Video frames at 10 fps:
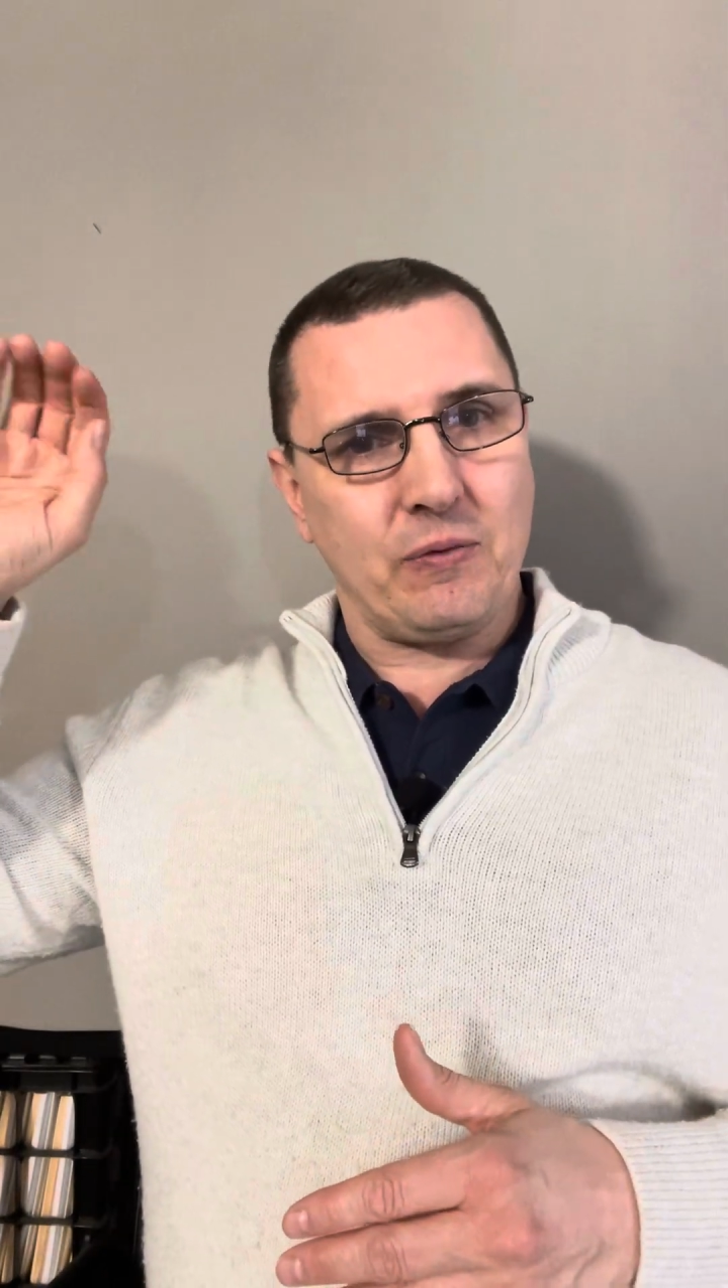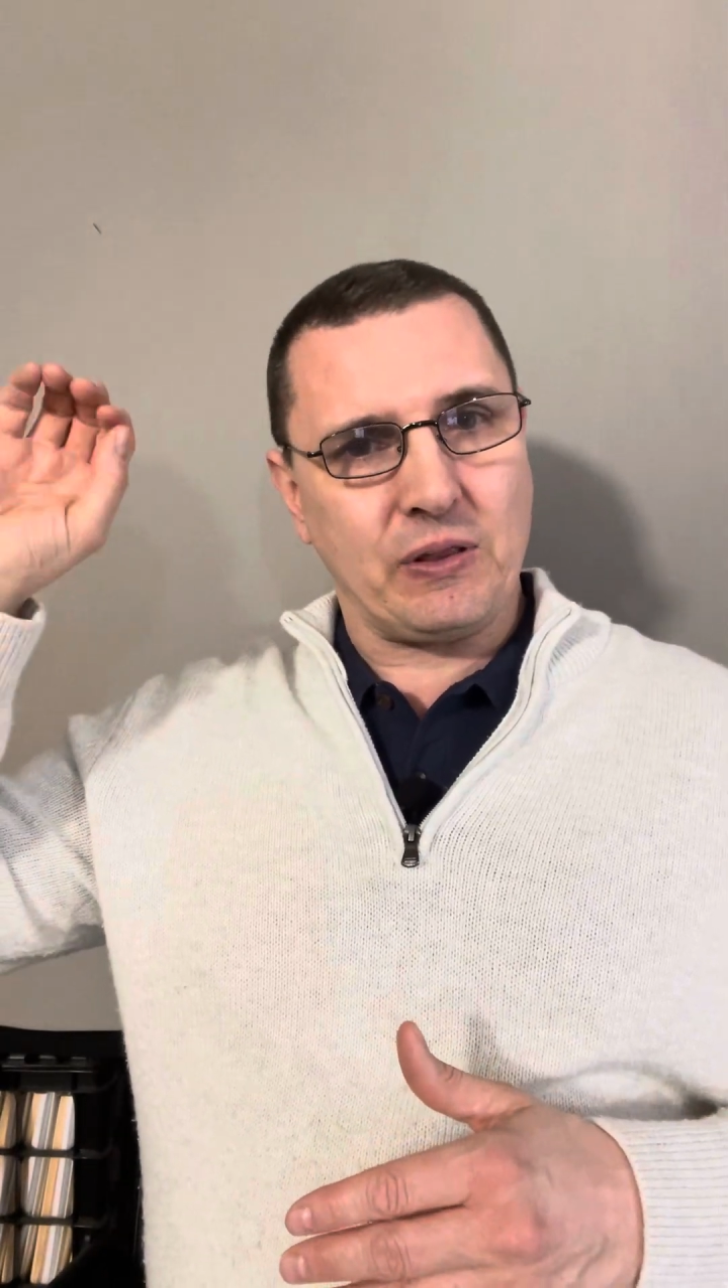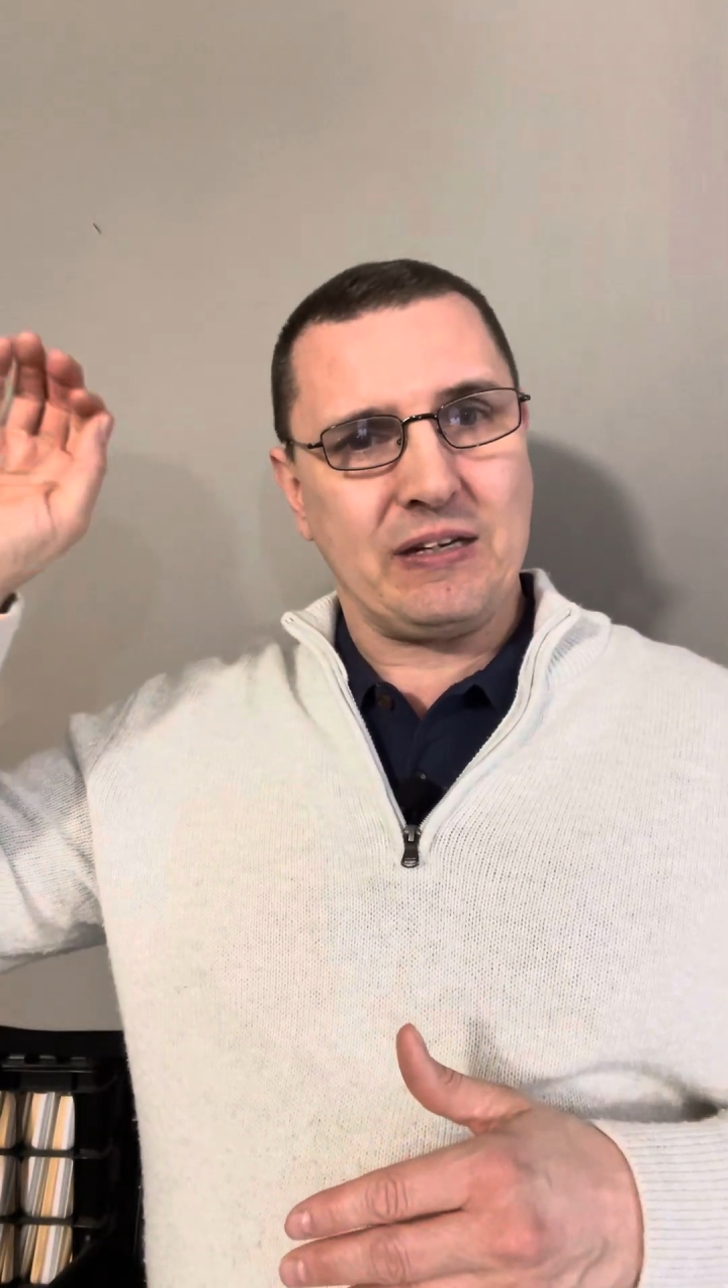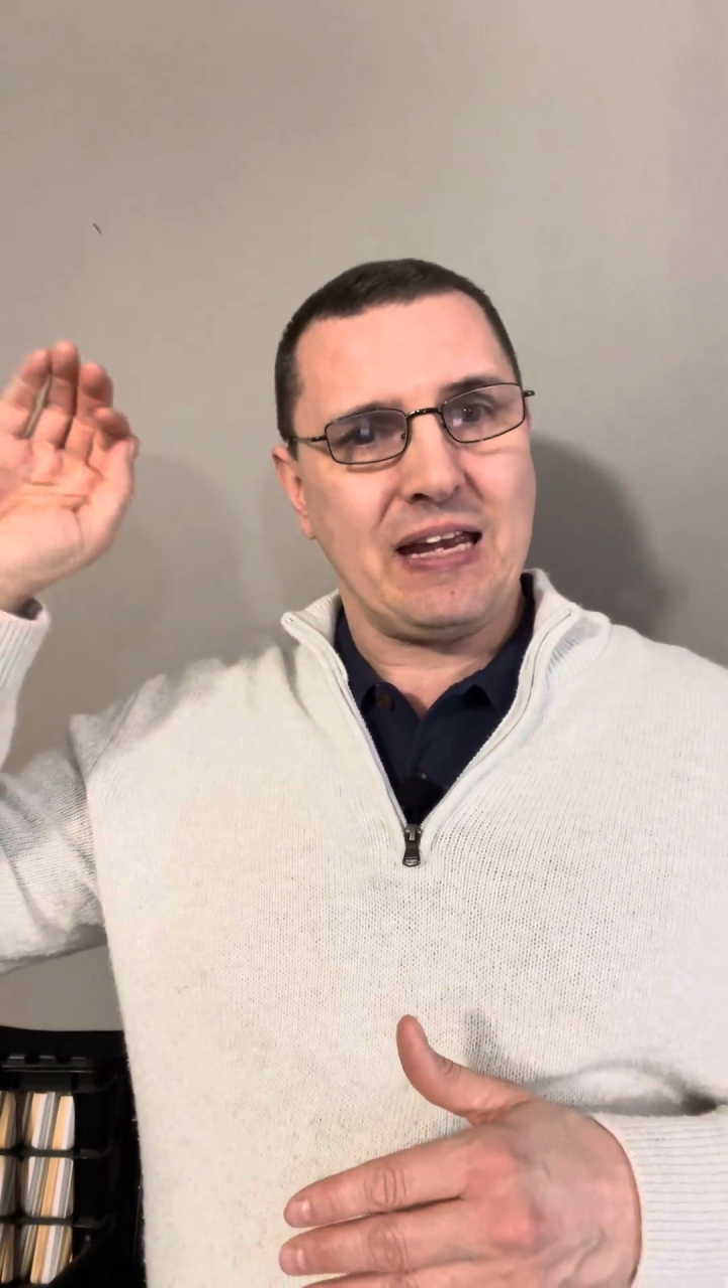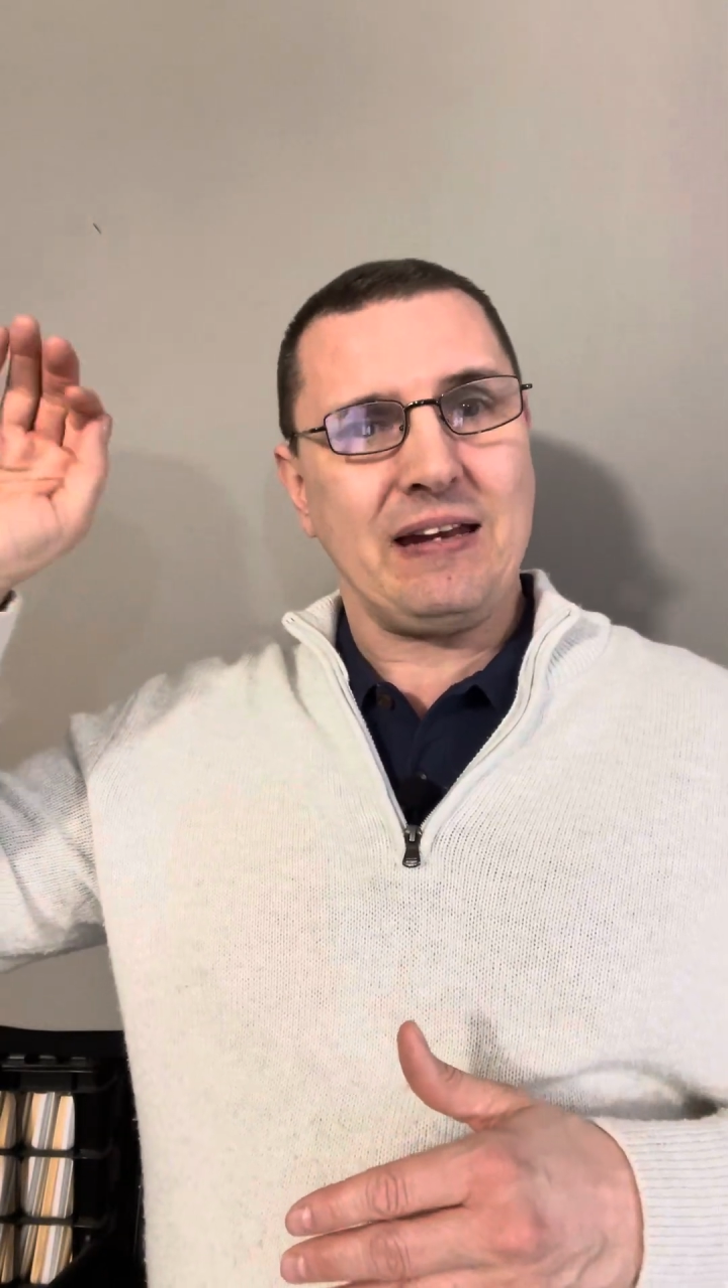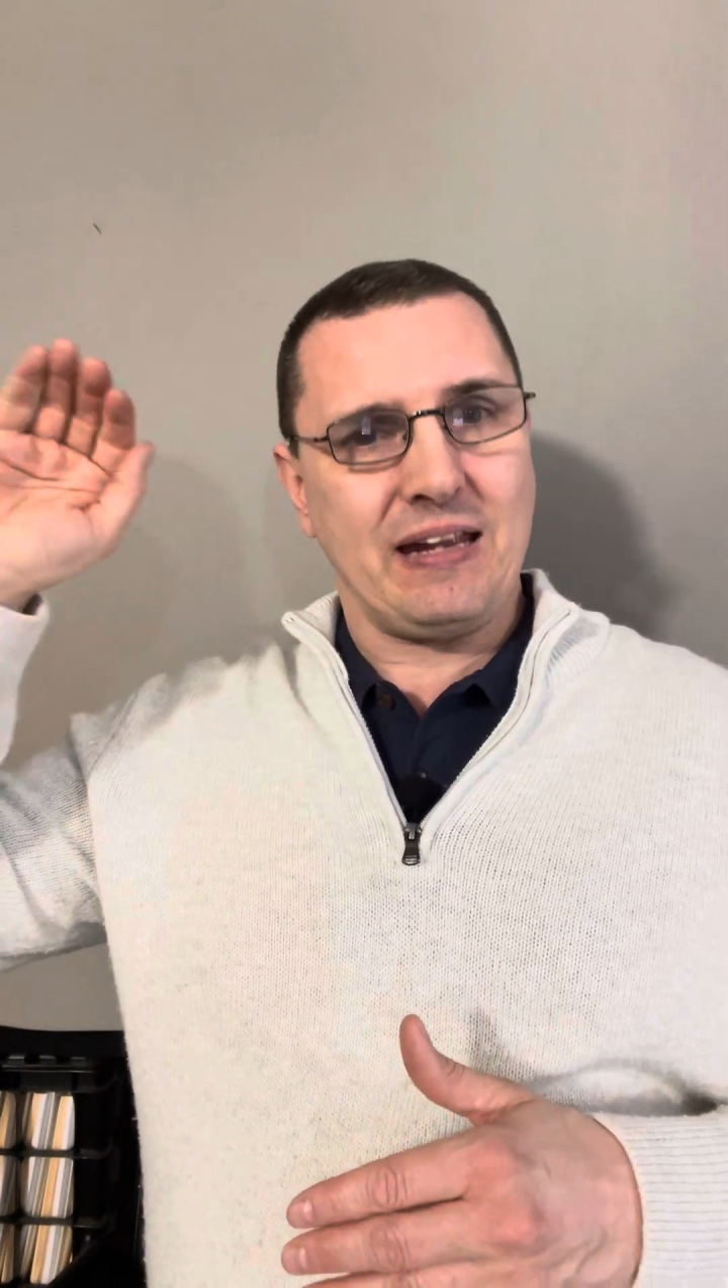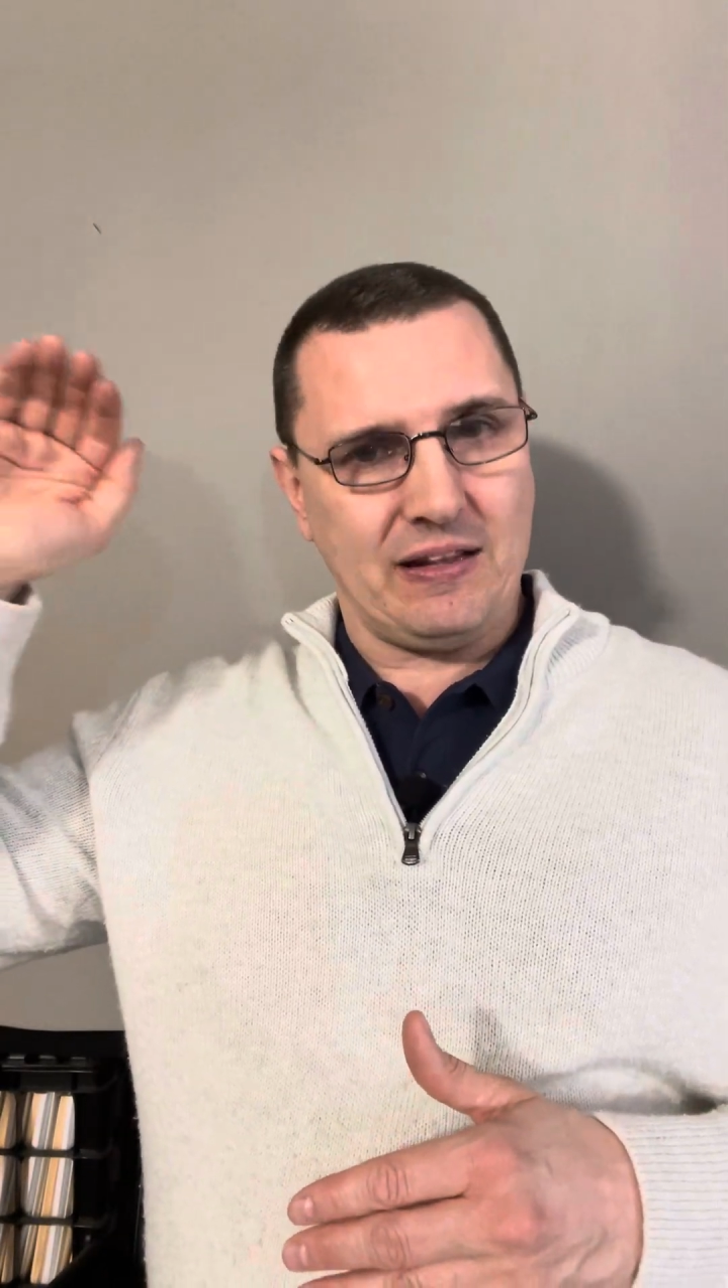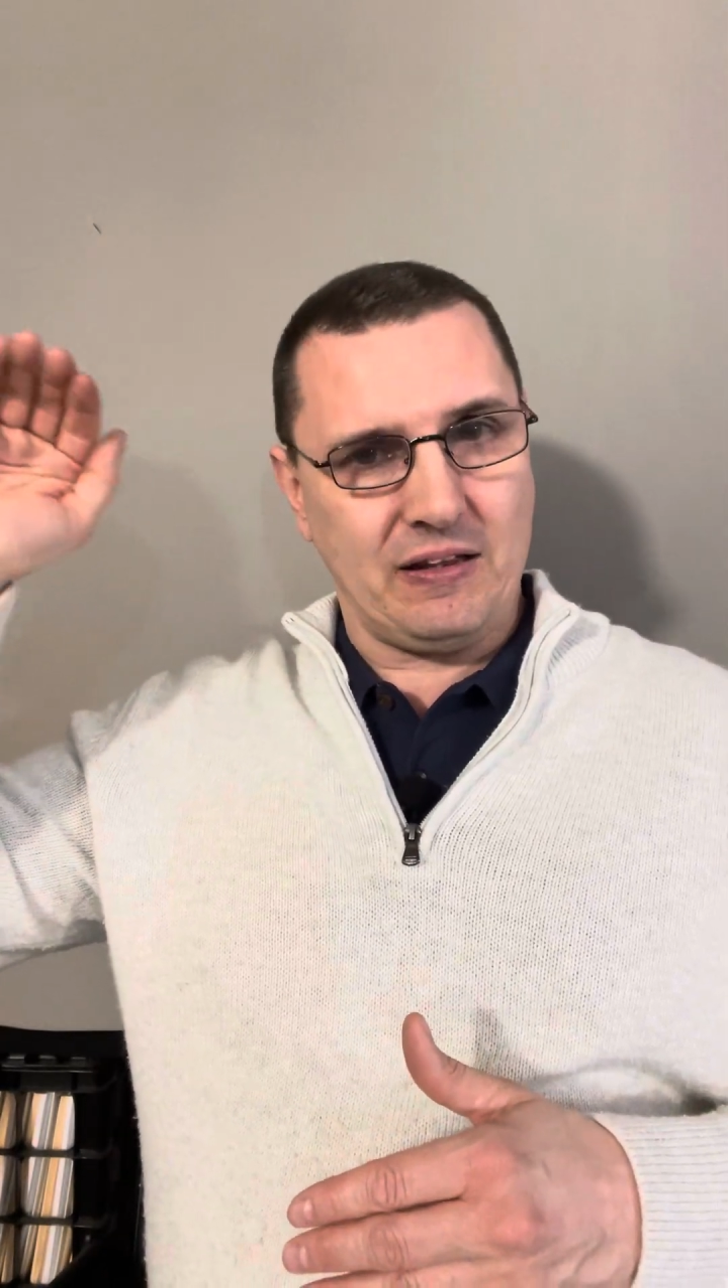with the date in